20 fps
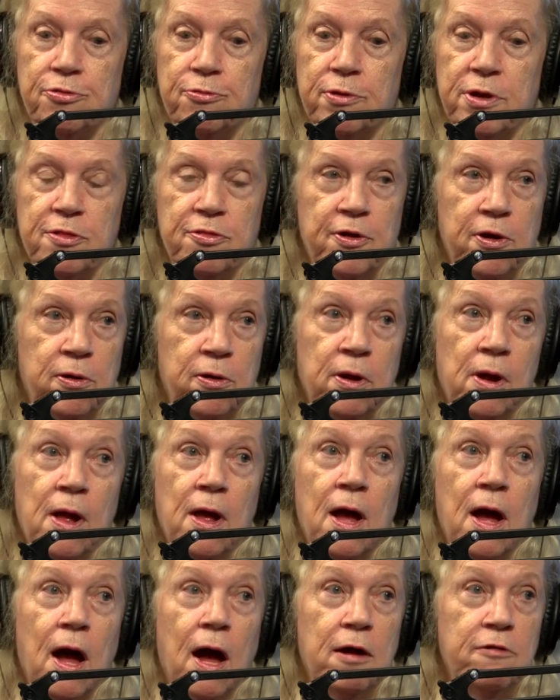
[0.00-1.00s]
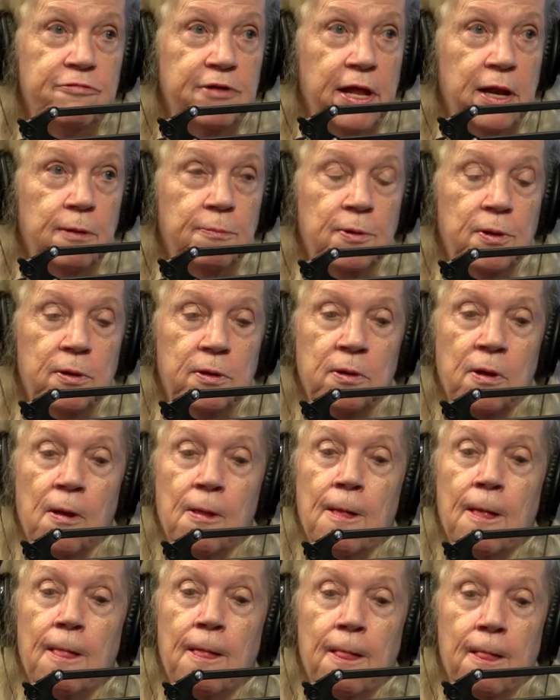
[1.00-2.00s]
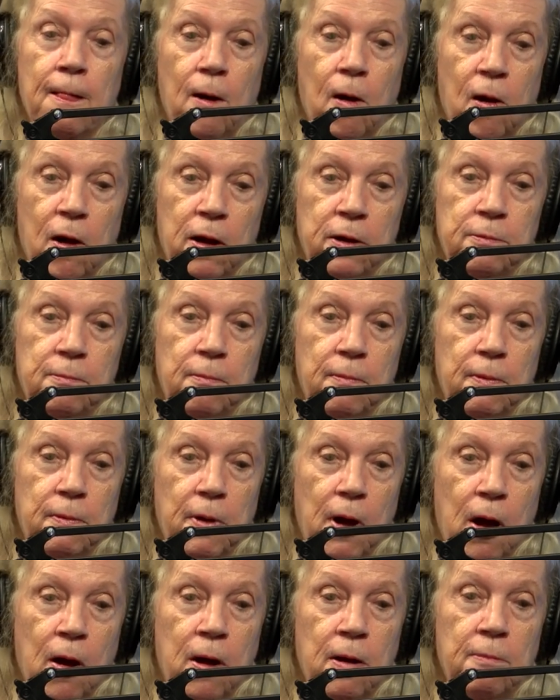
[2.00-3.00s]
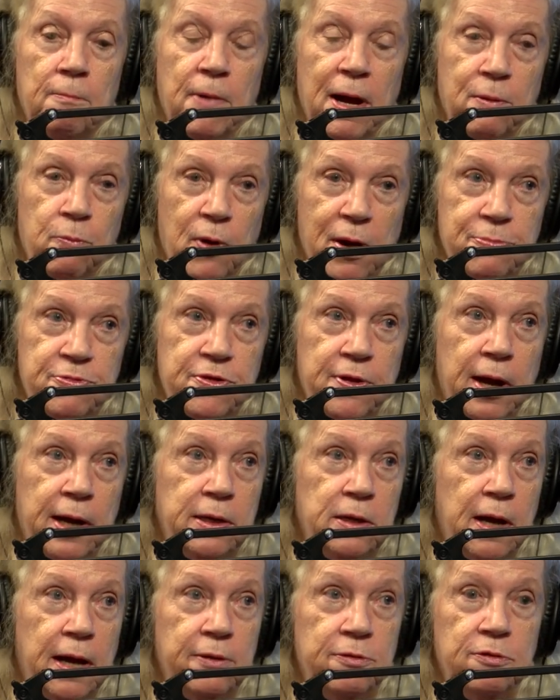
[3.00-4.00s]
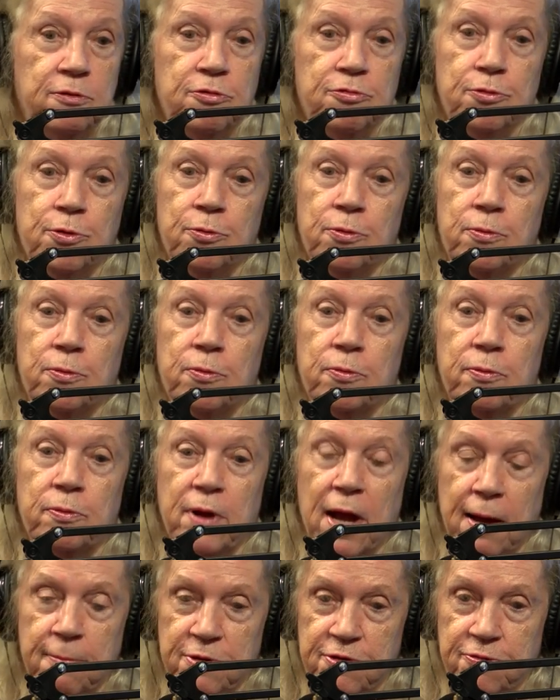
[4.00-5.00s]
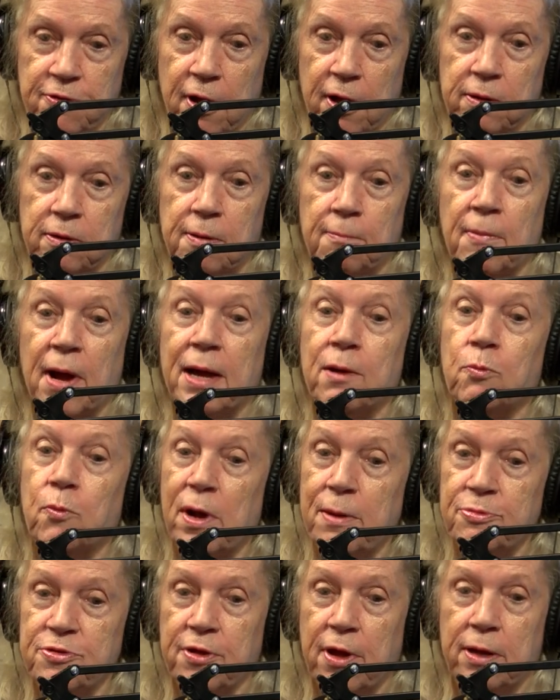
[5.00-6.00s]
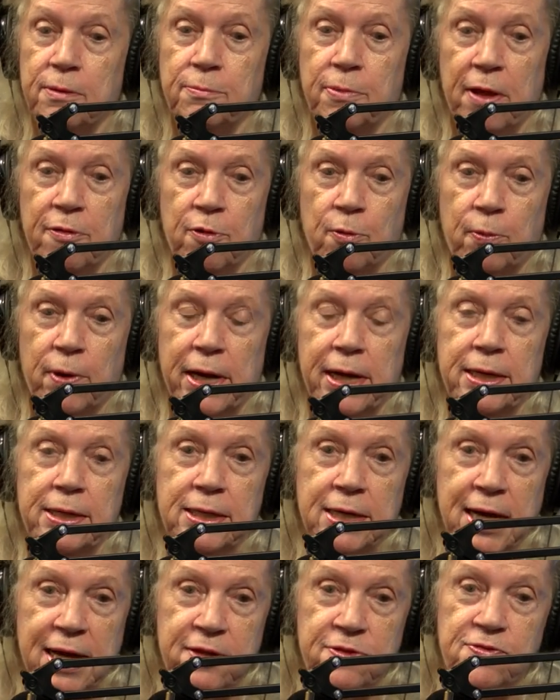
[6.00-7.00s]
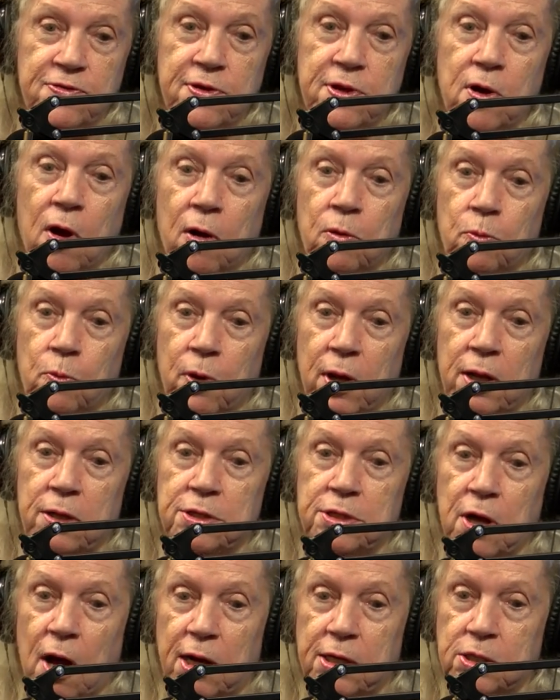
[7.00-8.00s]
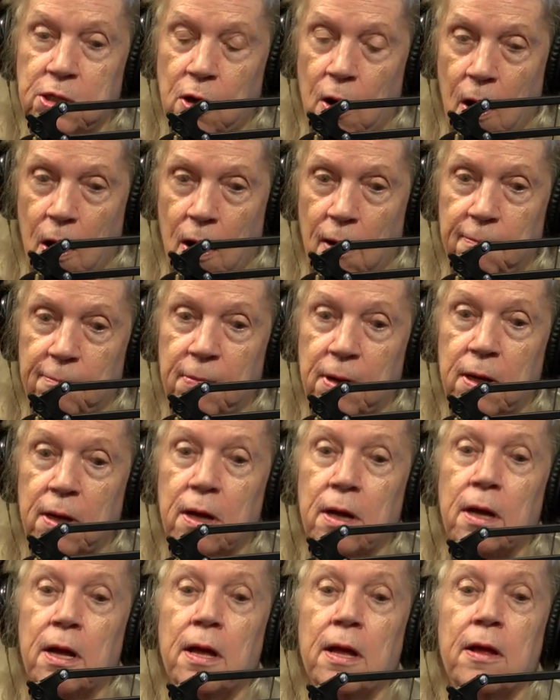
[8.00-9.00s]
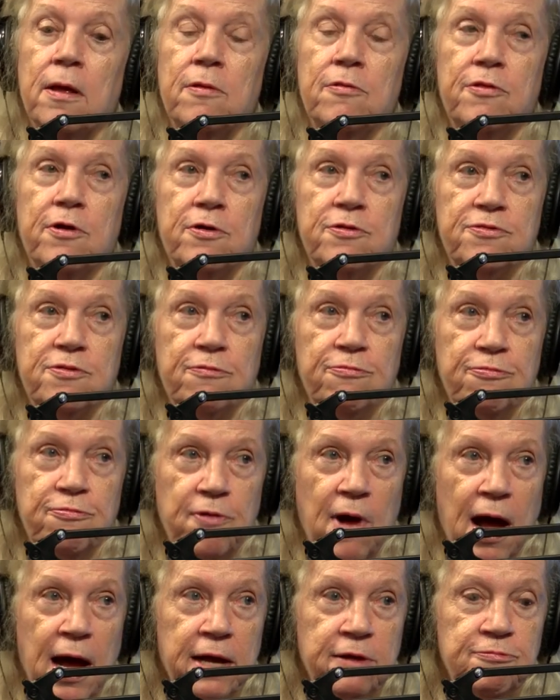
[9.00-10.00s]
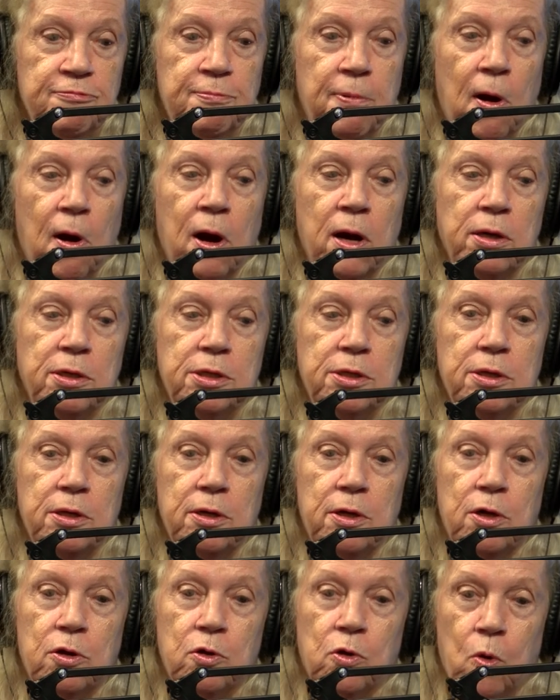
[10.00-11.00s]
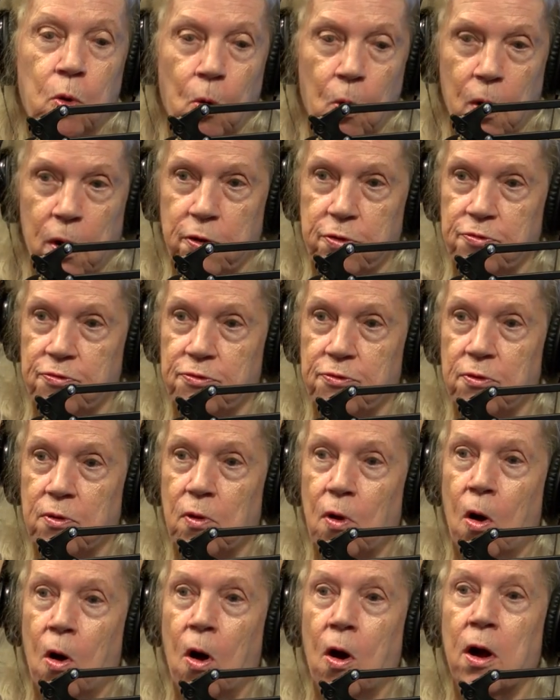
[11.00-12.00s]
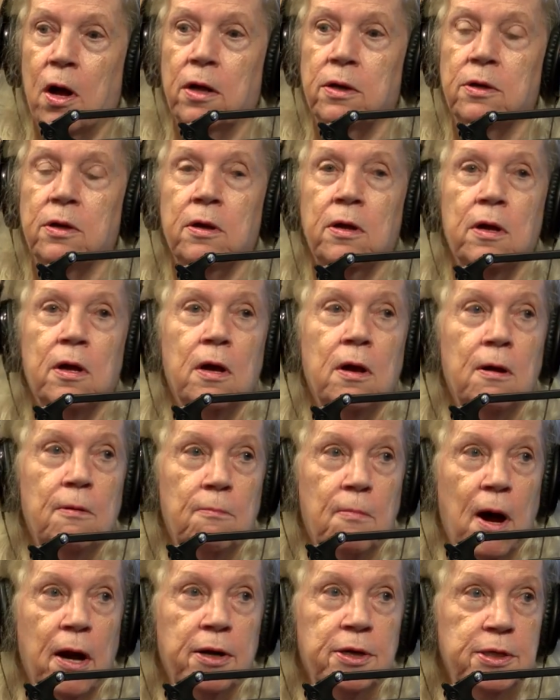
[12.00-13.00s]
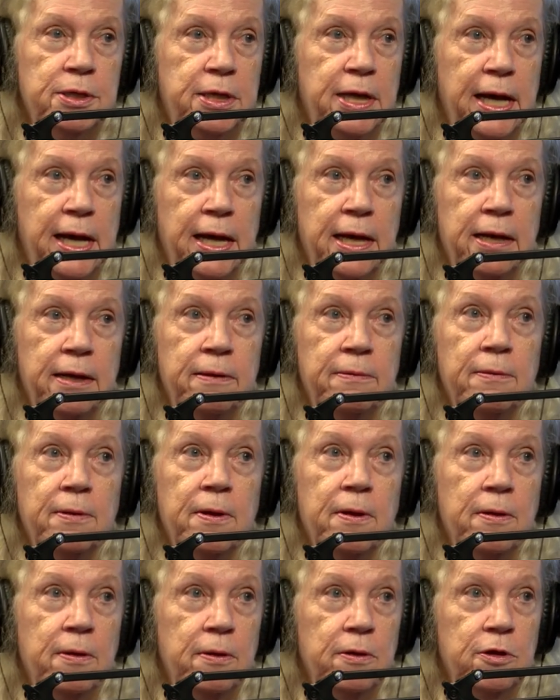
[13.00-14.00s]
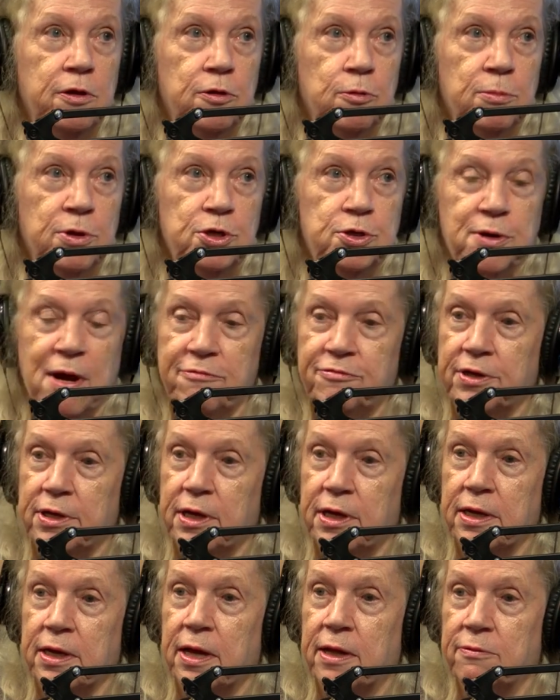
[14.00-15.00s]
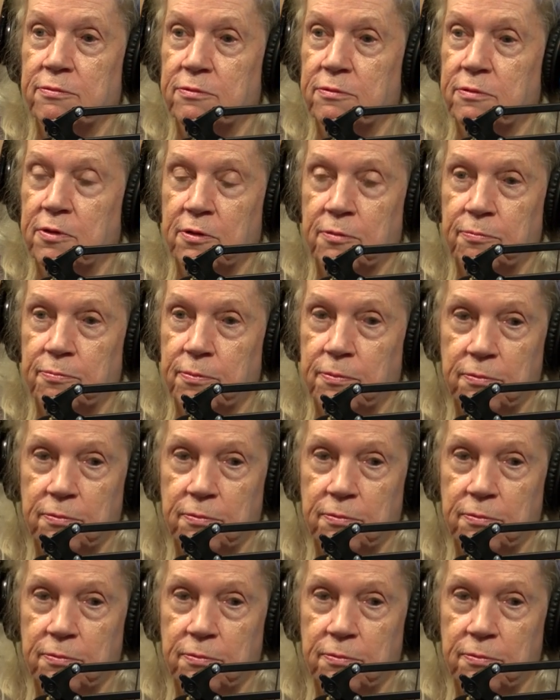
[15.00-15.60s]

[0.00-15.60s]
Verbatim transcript: three. They're available on uh, my website and through Amazon. My website, by the way, nancyhartwell.com, there's a five part course on modern day human trafficking and uh,